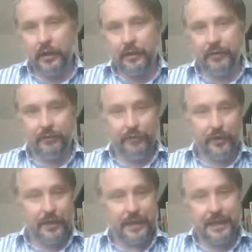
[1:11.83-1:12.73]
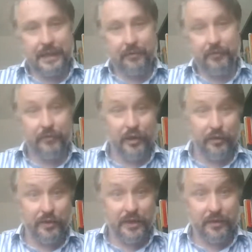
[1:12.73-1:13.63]
giving 30-second
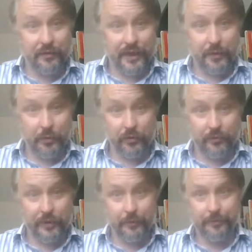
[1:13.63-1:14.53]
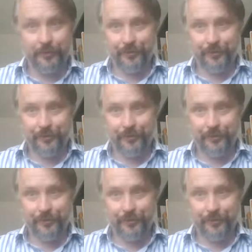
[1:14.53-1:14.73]
reviews of each Bond film.